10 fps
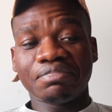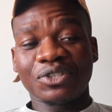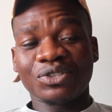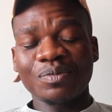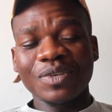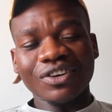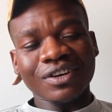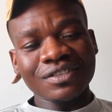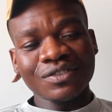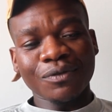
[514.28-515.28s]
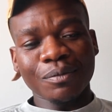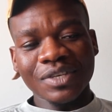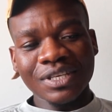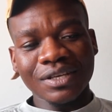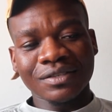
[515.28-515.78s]
To be honest, for
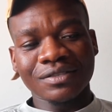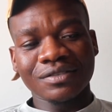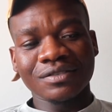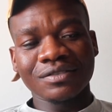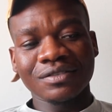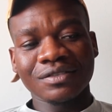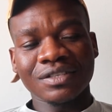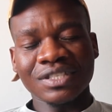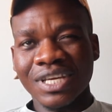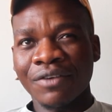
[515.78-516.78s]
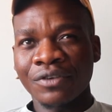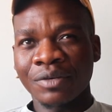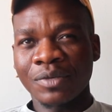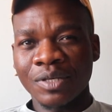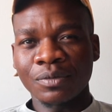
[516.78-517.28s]
me, it's discovering
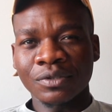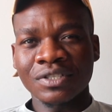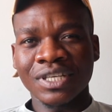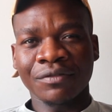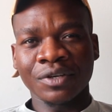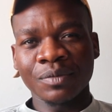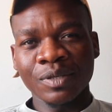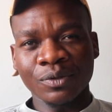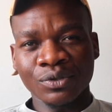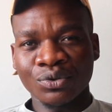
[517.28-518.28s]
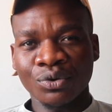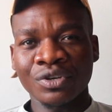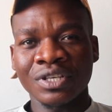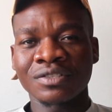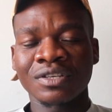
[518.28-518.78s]
people's
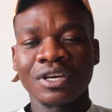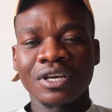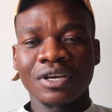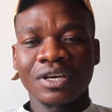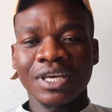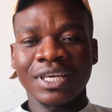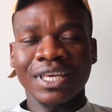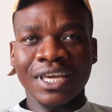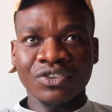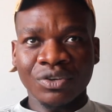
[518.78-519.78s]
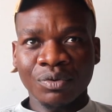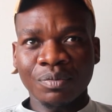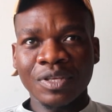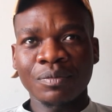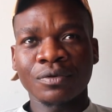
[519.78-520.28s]
stories, engaging with
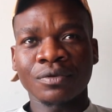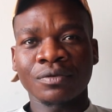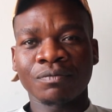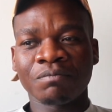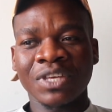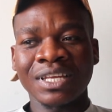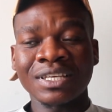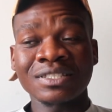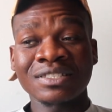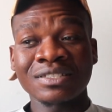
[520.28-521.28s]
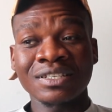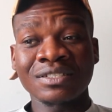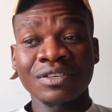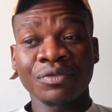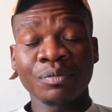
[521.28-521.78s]
people, getting a
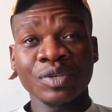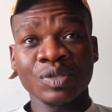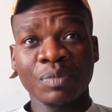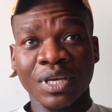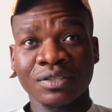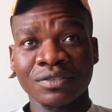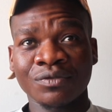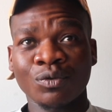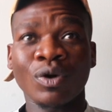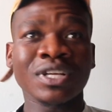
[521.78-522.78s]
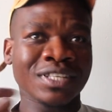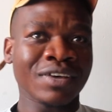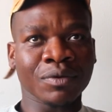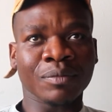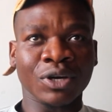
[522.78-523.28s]
different perspective whilst
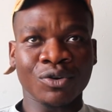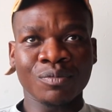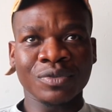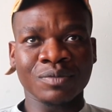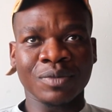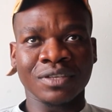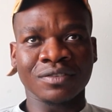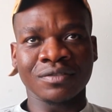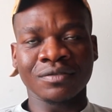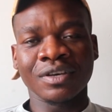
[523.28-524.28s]
having my own perspective.